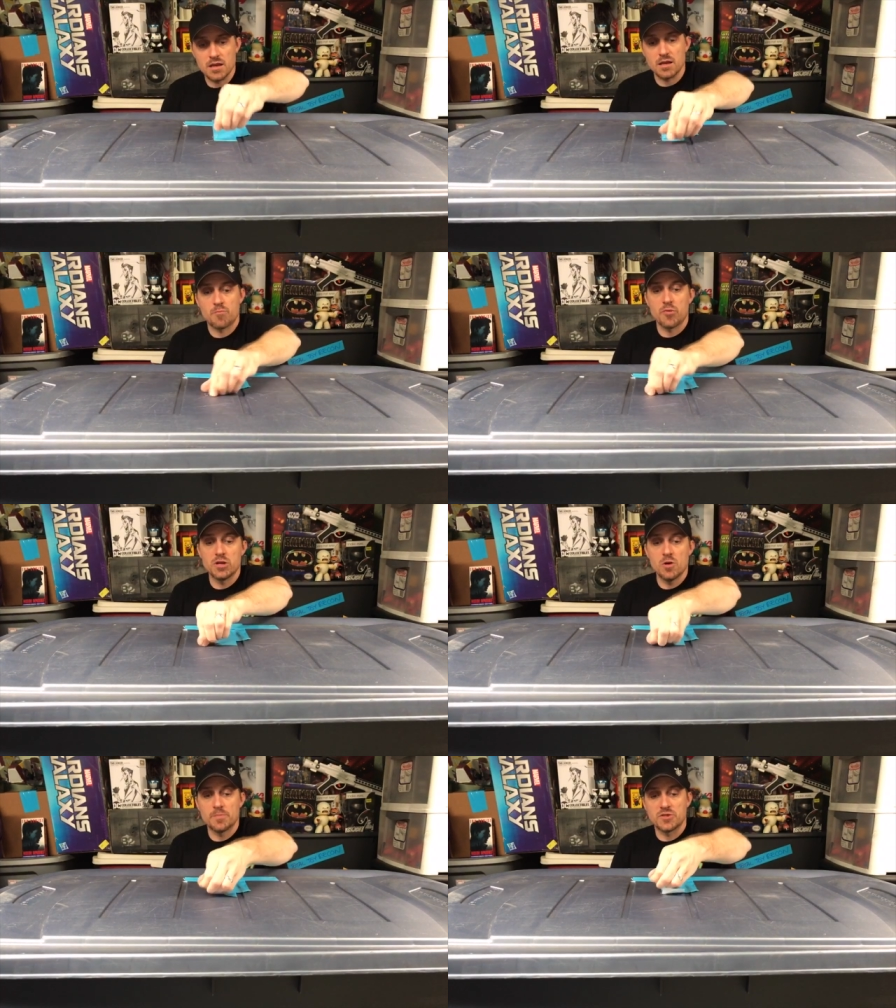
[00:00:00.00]
Bring
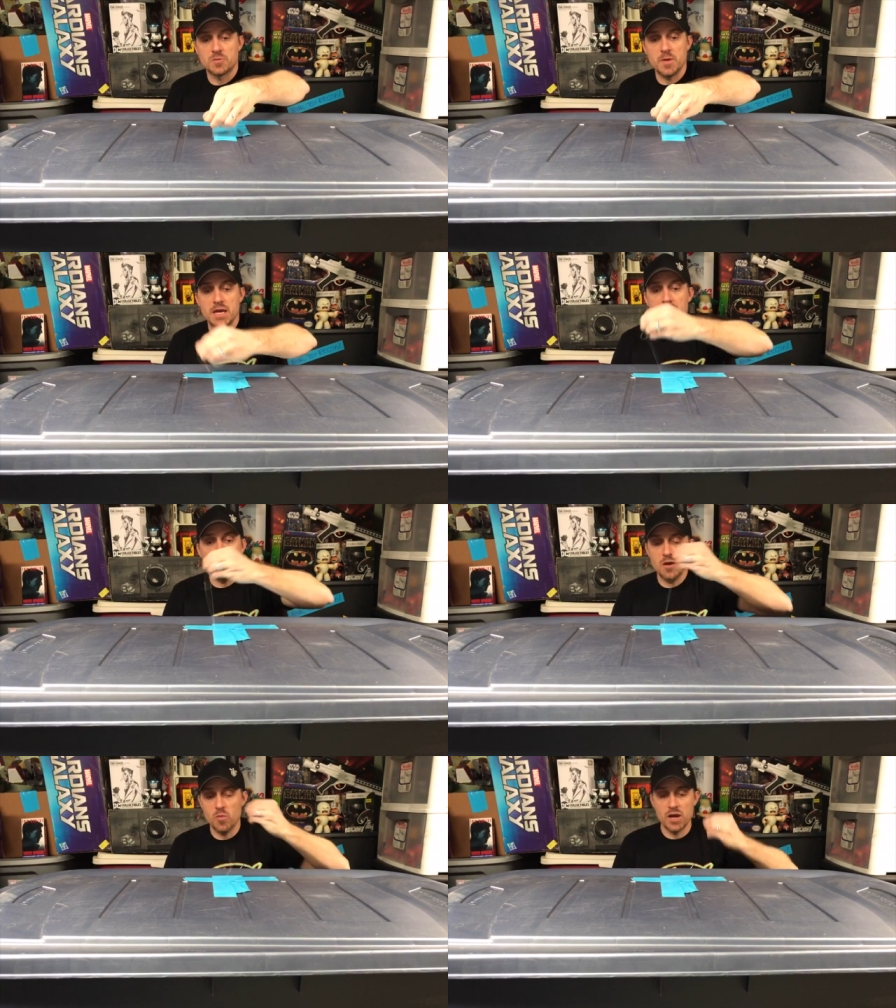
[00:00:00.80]
you up to speed.
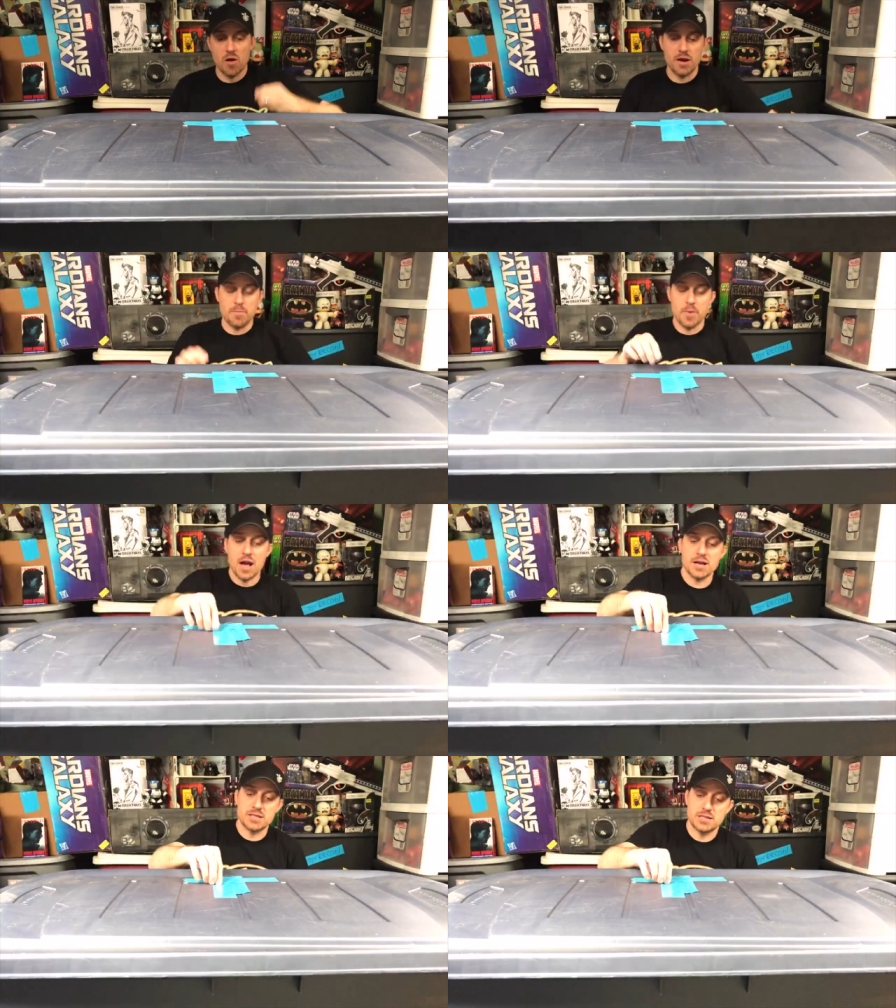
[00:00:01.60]
We are at
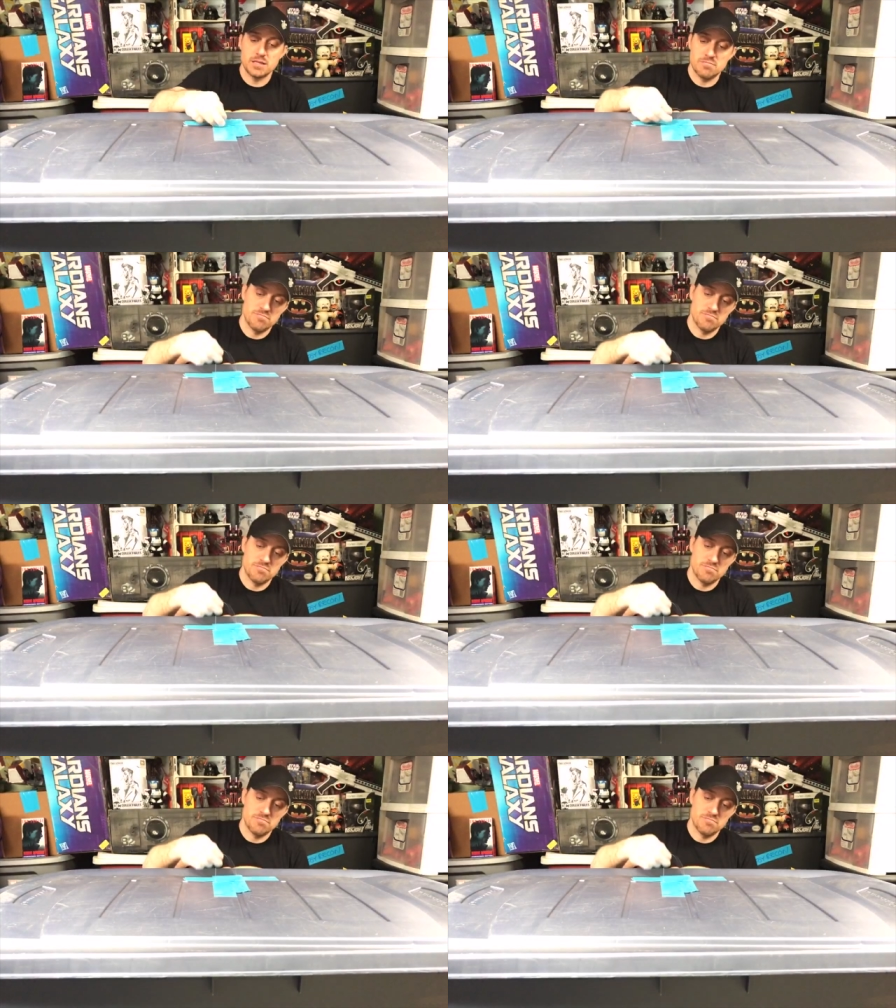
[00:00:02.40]
box.